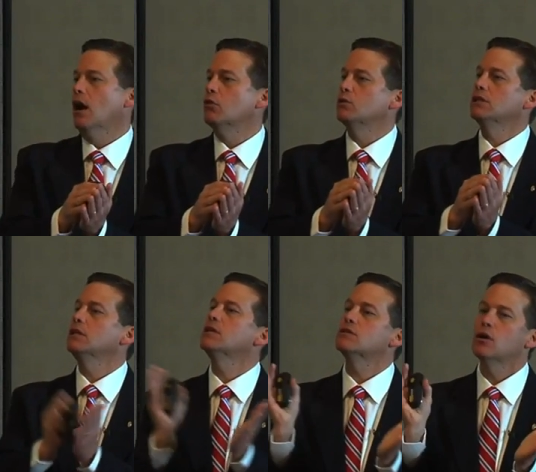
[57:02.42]
on
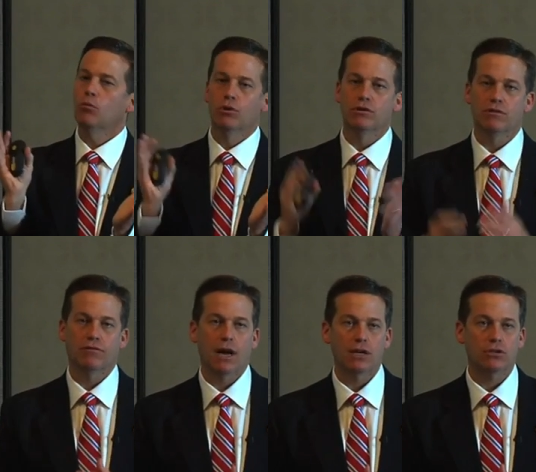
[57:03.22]
release when there's a
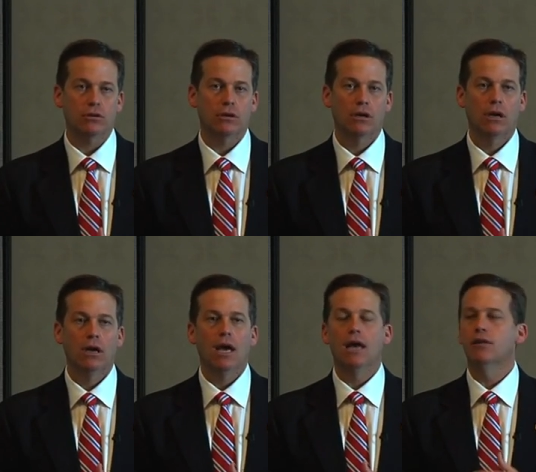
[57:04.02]
fracture.
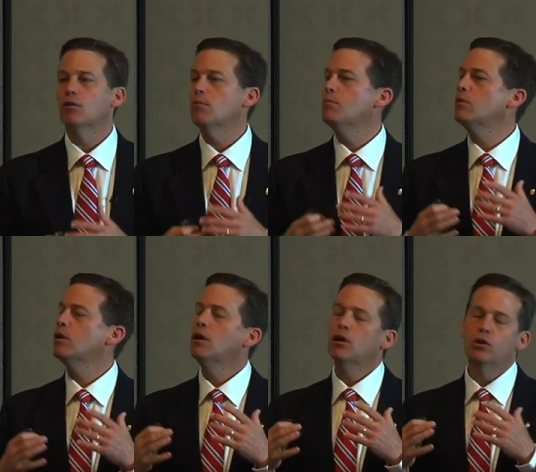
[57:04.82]
And there are
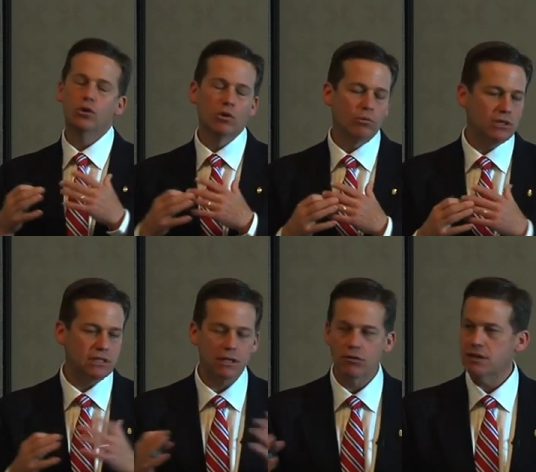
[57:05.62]
numerous
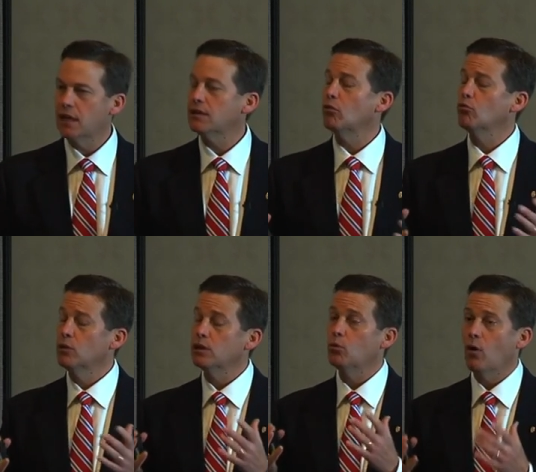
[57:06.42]
theories out there
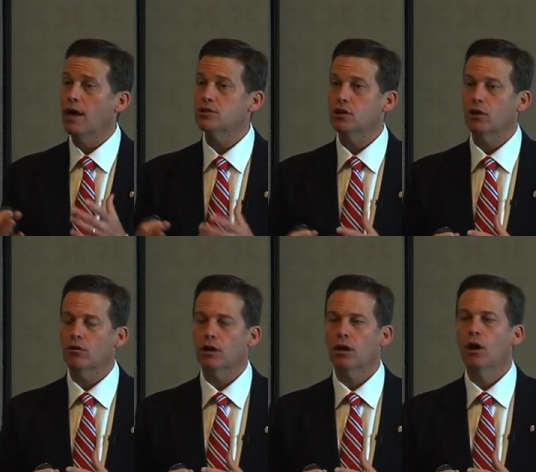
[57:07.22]
really why it's
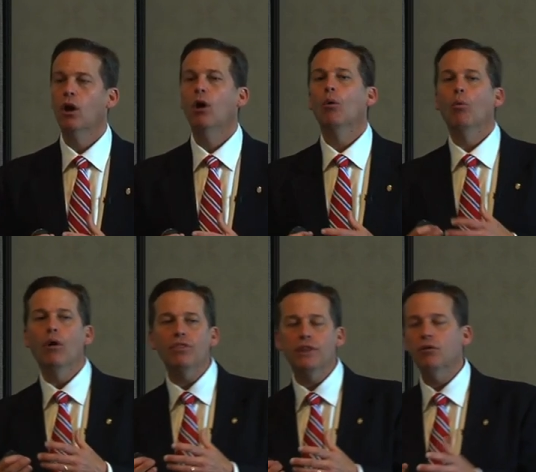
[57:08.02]
occurring.
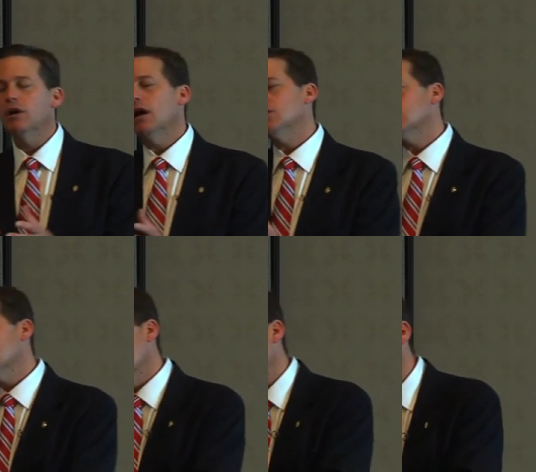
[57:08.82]
One theory I
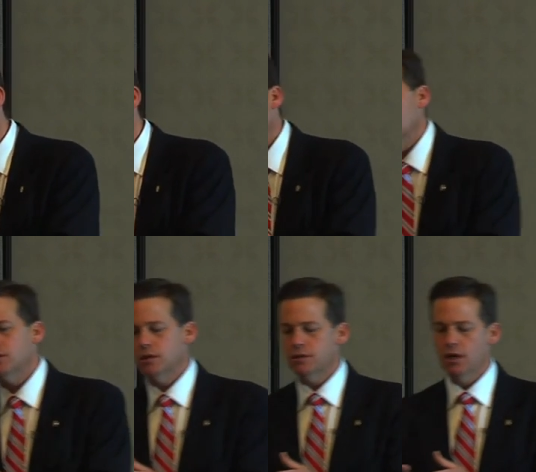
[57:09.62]
sort of go towards
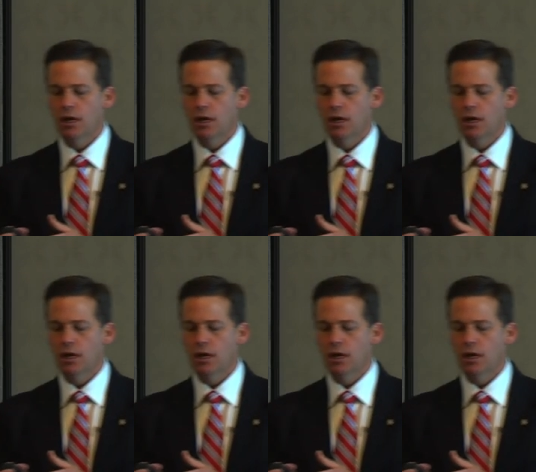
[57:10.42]
is